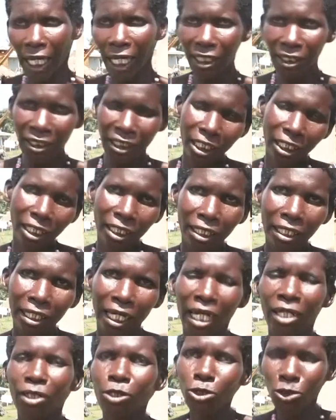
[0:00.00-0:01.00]
Auntie,
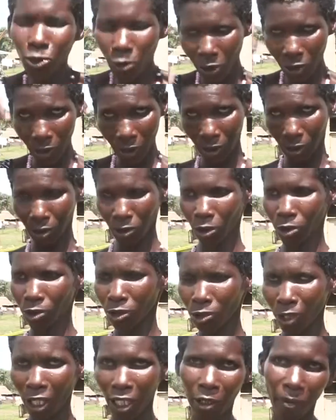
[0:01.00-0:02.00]
I used to, to
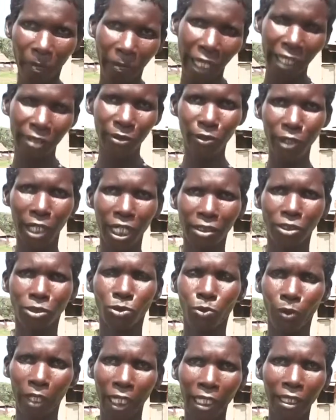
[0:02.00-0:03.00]
swallow my drugs
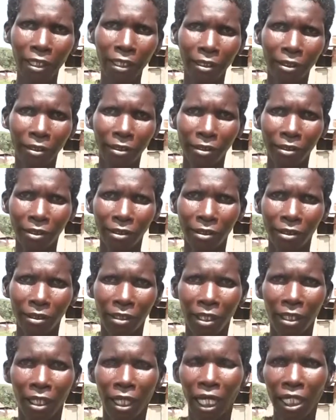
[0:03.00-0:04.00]
well.
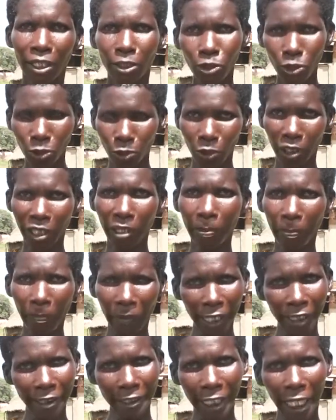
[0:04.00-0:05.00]
I used to keep
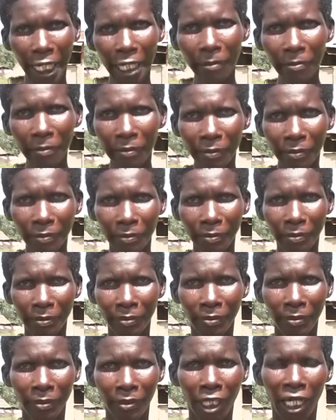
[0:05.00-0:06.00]
my time.
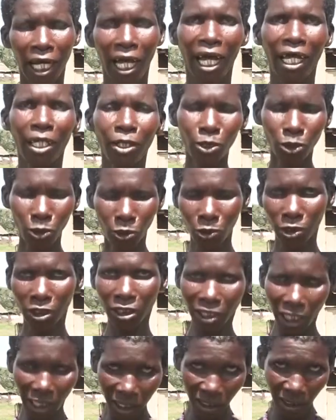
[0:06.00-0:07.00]
I used to
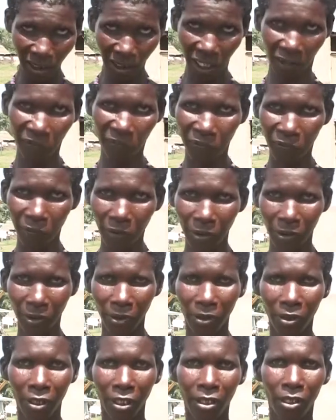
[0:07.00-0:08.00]
stay safe
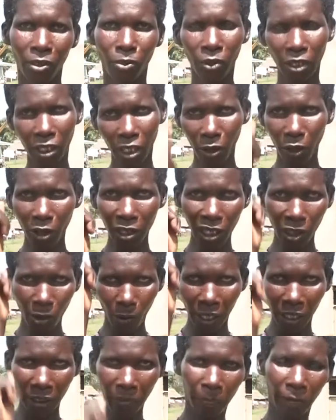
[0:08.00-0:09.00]
with only
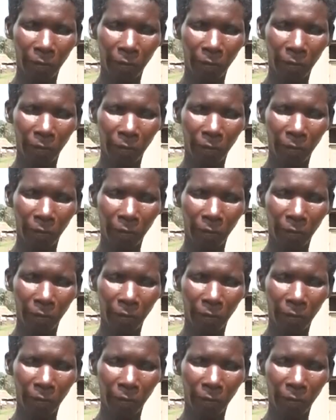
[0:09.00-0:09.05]
one